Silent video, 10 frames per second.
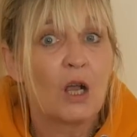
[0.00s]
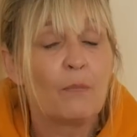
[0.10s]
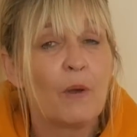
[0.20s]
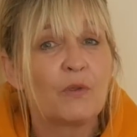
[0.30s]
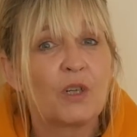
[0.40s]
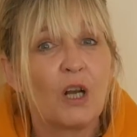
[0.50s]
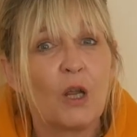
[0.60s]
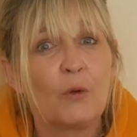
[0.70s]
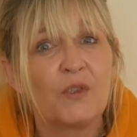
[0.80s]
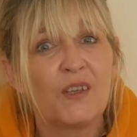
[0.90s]
most
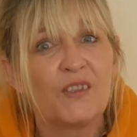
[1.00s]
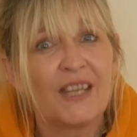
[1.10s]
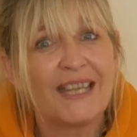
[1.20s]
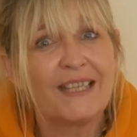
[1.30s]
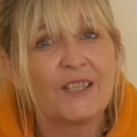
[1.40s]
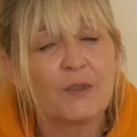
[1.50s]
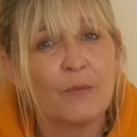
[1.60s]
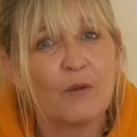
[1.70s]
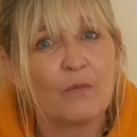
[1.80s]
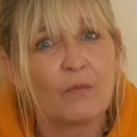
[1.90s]
closest, intimate